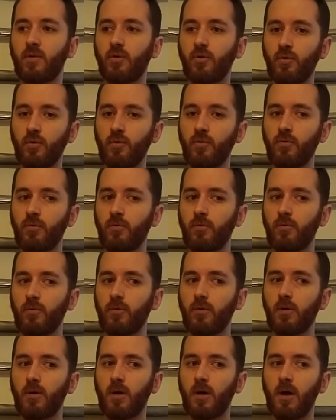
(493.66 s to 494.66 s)
to
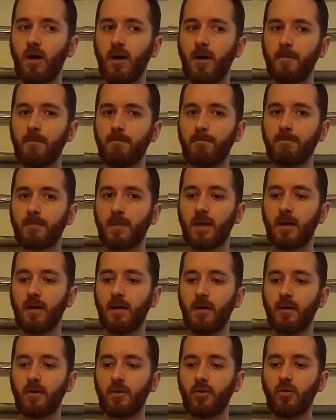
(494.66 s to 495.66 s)

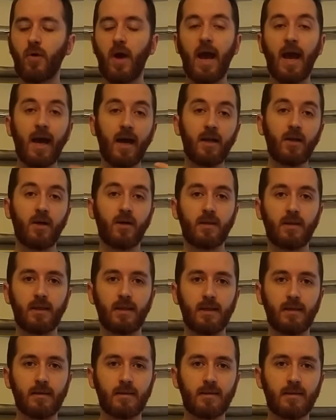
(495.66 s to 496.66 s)
add on
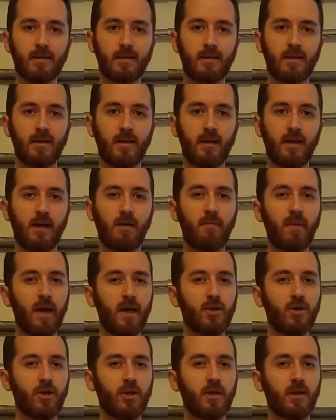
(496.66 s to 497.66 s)
this,
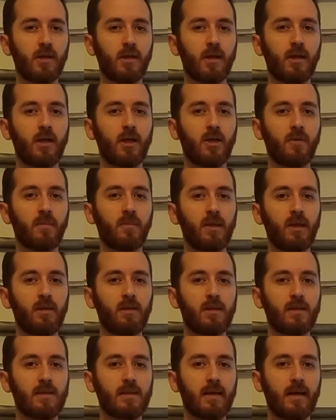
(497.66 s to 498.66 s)
imagine an army
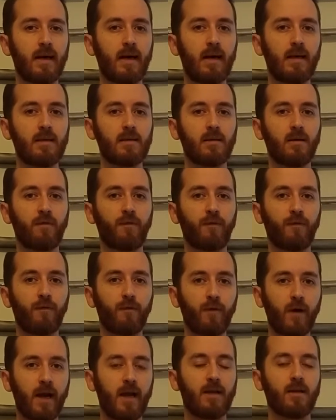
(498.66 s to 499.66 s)
the size of
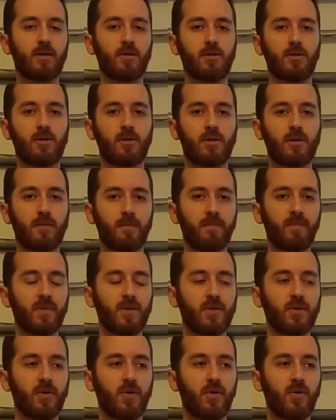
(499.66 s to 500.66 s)
France.
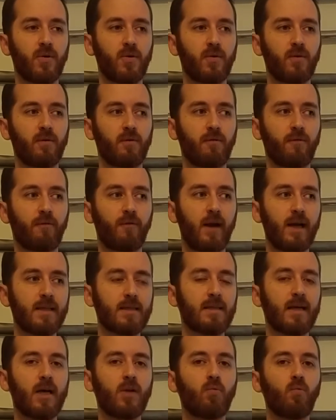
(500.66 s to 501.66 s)
So
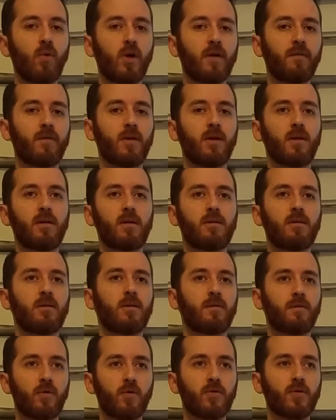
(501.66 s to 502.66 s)
France had one of
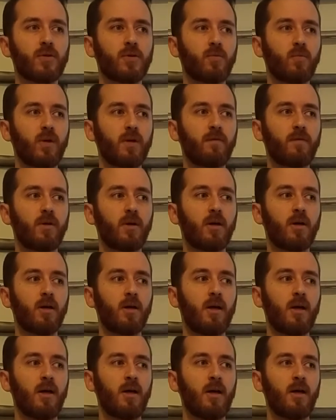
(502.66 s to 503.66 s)
the
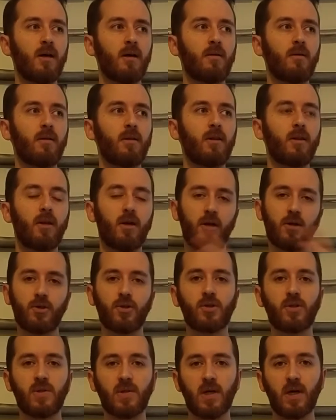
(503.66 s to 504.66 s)

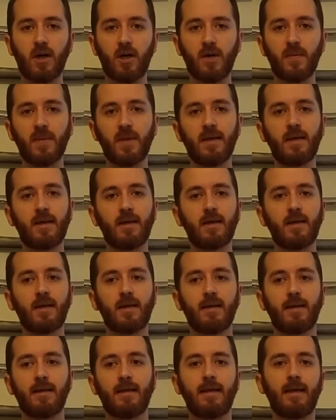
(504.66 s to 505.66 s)
largest army
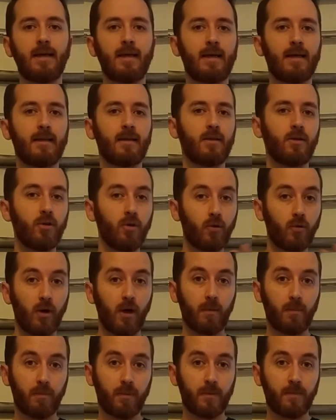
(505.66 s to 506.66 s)
in
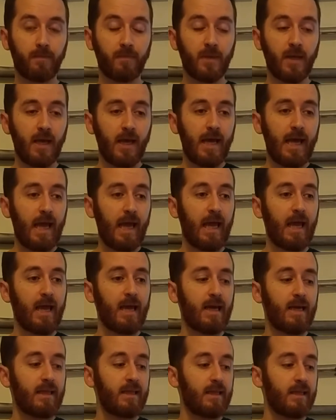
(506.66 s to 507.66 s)
Europe,
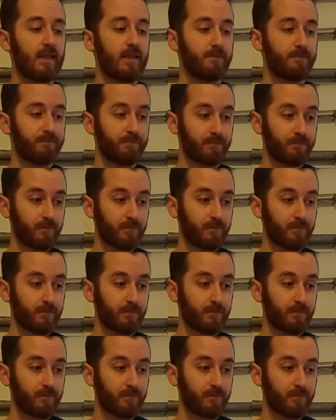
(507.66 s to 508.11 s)
and